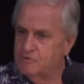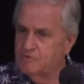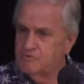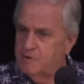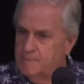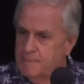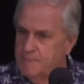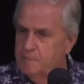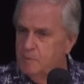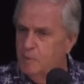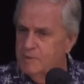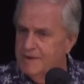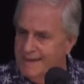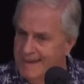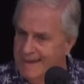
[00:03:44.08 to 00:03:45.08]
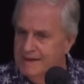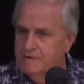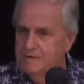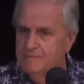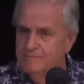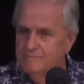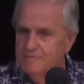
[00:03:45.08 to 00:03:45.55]
is to be born
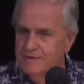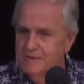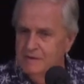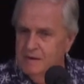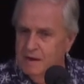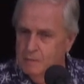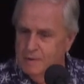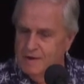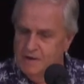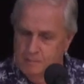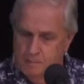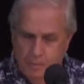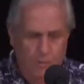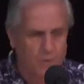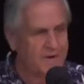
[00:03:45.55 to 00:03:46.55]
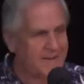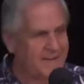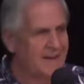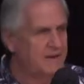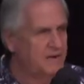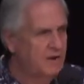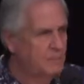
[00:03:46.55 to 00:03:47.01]
again. And when you're born
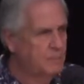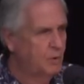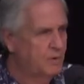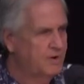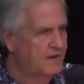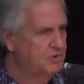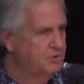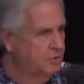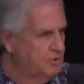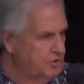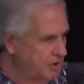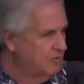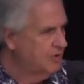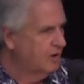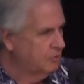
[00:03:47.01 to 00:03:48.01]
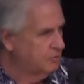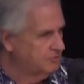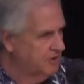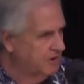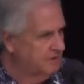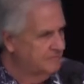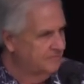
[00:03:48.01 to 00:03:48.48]
again, you're born into a new
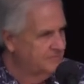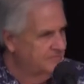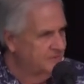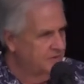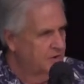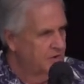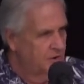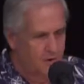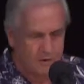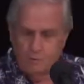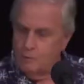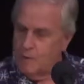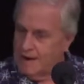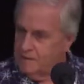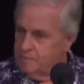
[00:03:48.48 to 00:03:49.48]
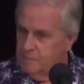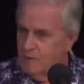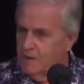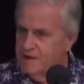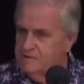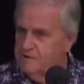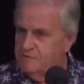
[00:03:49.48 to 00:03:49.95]
culture run
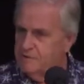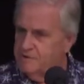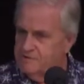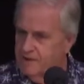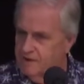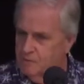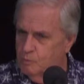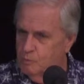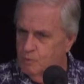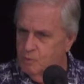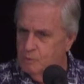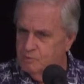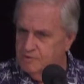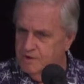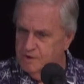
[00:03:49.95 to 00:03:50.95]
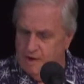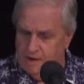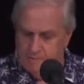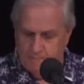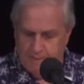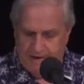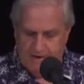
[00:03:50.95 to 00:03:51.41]
by a different set of rules and,
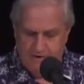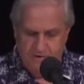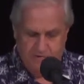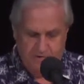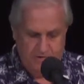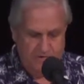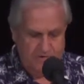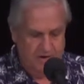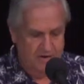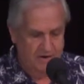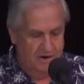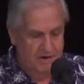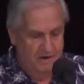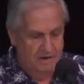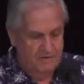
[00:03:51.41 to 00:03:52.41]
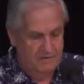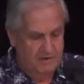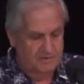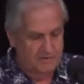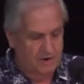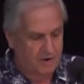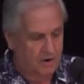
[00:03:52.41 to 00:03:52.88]
and balances. And
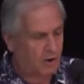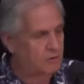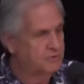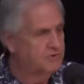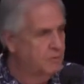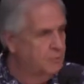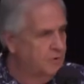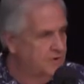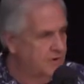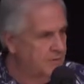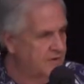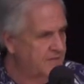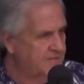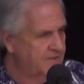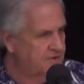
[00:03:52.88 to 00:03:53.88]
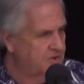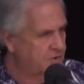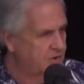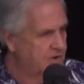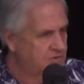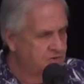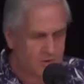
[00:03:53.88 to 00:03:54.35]
this culture that we enter
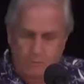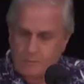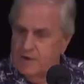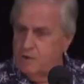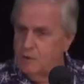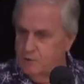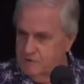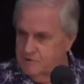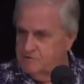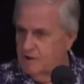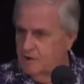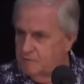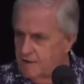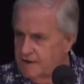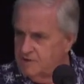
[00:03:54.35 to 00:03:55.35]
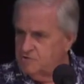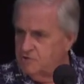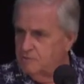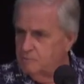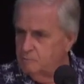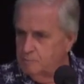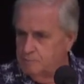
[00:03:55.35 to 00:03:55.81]
into, we call it
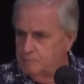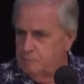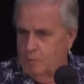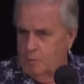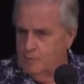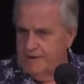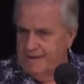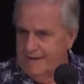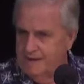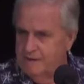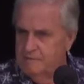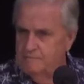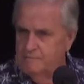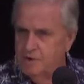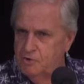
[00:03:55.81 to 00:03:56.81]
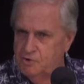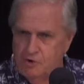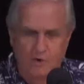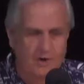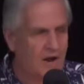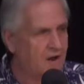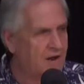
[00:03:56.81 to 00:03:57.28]
salvation, born again,
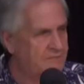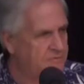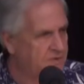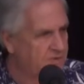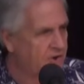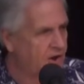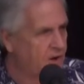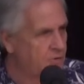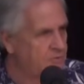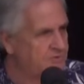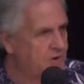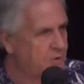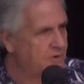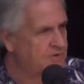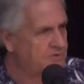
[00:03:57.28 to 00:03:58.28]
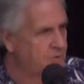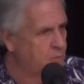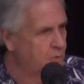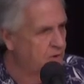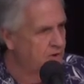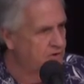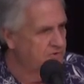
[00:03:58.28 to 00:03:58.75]
new life. There's a whole series of
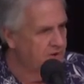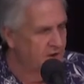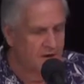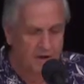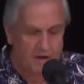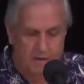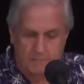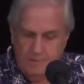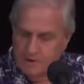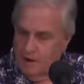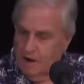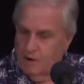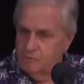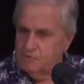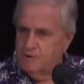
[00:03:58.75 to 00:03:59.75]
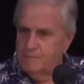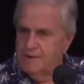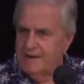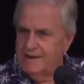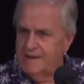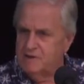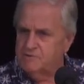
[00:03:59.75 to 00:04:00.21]
words. But
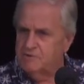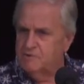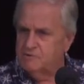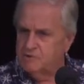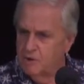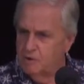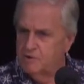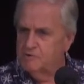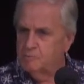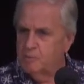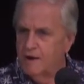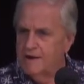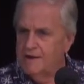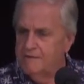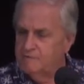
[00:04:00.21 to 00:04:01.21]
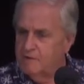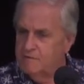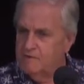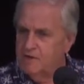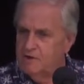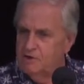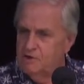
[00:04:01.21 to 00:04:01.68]
ultimately, it's just God's way of
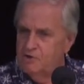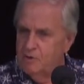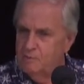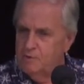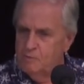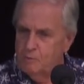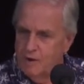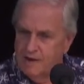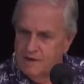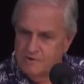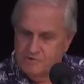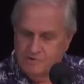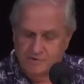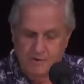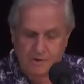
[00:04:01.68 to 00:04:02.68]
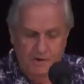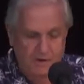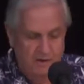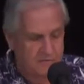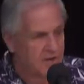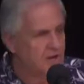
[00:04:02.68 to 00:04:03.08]
giving the human race the